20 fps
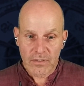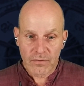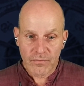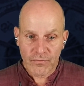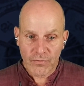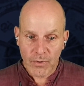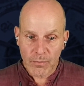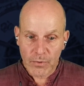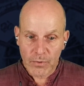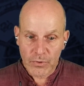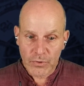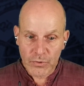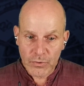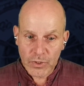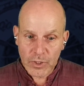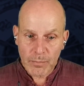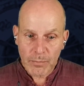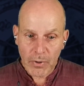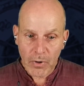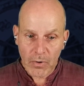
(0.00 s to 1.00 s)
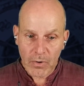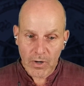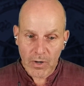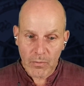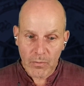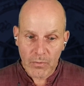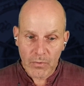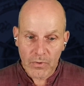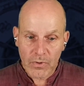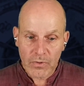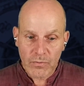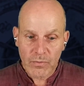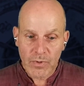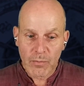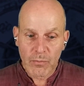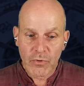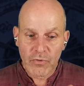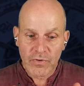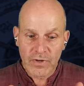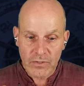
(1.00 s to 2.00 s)
from a unipolar world, we're
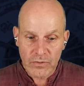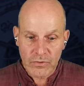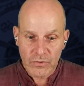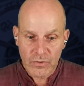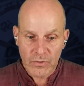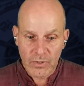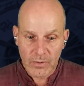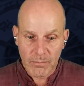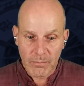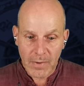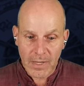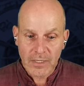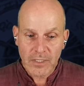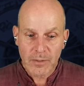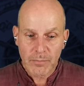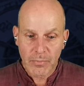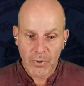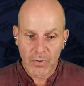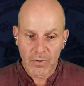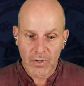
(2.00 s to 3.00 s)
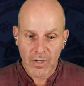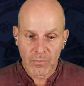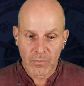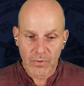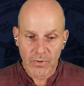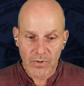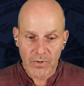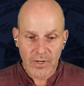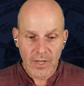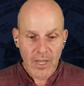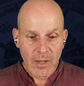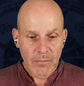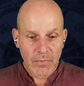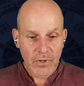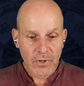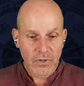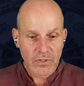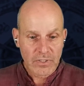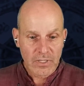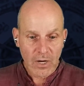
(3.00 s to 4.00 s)
moving into a multipolar world,
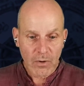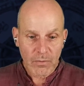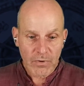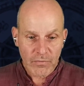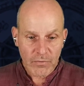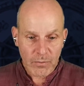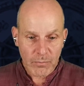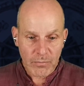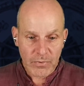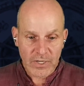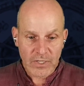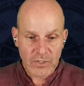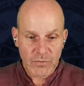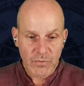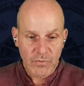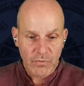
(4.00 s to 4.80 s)
because now we've got BRICS,